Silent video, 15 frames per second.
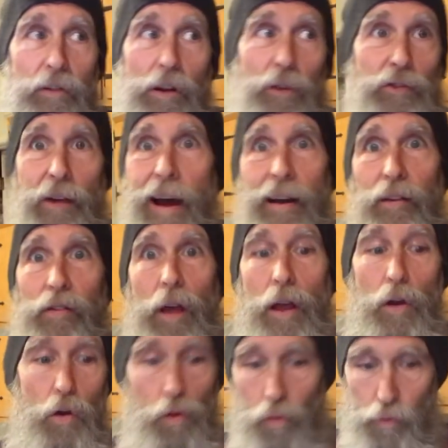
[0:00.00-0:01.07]
even going to try to
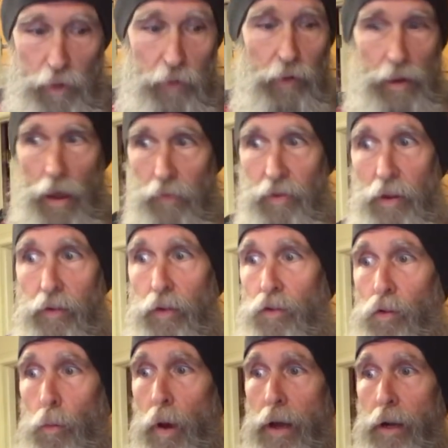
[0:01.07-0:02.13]
say, ooh, this
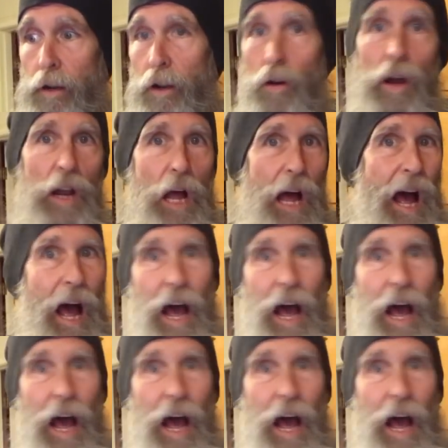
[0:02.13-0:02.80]
is the way to do it.